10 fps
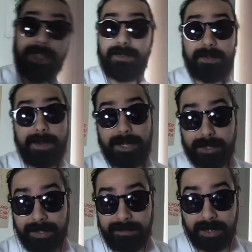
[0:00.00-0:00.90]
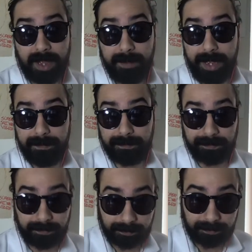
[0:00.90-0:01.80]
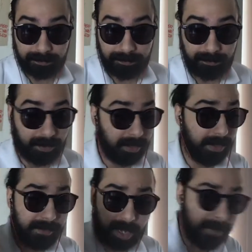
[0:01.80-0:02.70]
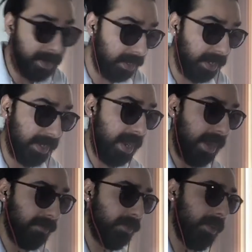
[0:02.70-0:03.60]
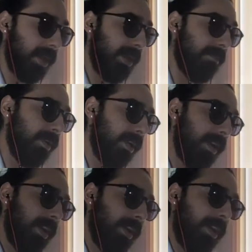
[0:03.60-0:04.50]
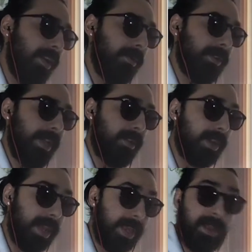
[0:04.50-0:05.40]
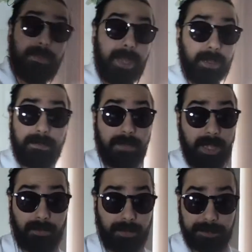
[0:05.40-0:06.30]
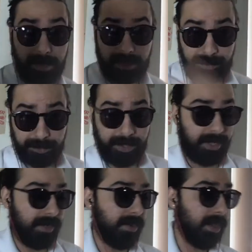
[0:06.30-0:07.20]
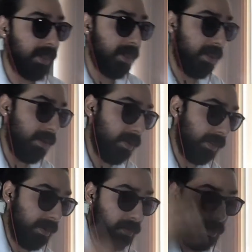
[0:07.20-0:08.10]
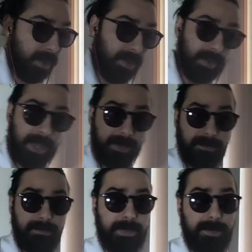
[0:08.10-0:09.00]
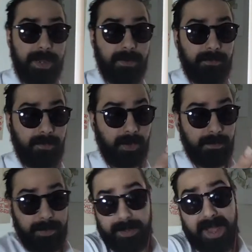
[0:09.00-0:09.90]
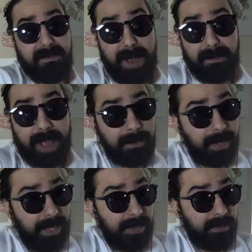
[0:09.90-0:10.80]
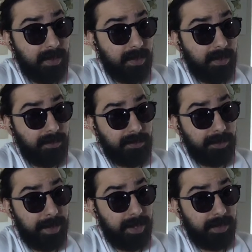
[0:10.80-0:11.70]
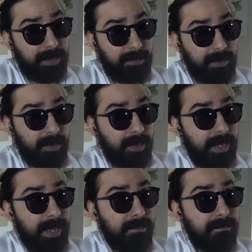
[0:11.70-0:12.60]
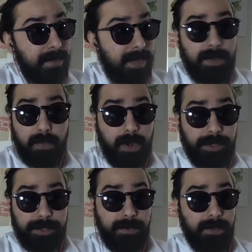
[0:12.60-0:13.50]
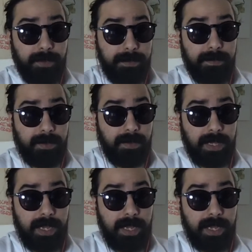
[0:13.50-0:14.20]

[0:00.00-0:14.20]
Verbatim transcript: information, leave a comment. Leave a comment, and I will um, you know, I will take a look at it. I'll, I'll, I'll respond to it, and you know, I think we'll all kind of be better for it. But I'm, I'm, I'm gonna guess uh, Ruth Bader Ginsburg and maybe one or two other people,